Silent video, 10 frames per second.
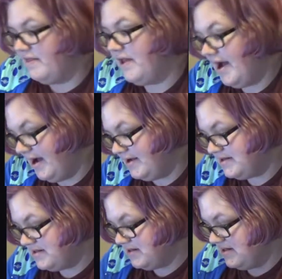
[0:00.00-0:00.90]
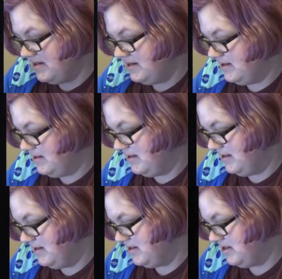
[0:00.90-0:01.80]
that
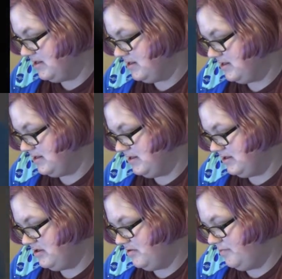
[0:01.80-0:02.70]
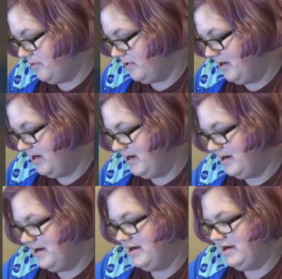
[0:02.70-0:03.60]
is just too
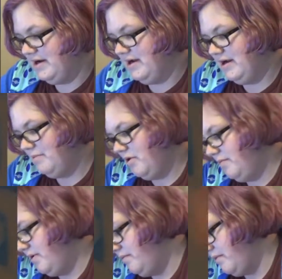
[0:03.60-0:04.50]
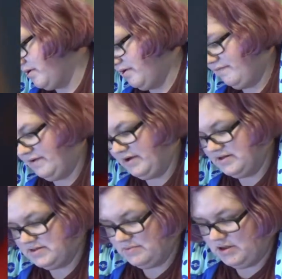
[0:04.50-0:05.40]
boring and I'm hoping that we're going to find
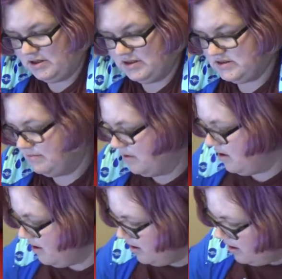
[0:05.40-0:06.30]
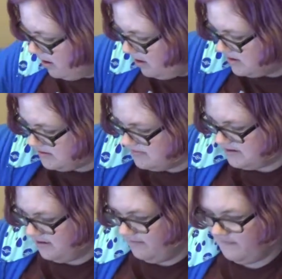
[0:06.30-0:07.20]
some awesome, awesome
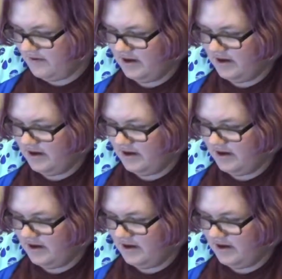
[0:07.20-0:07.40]
stuff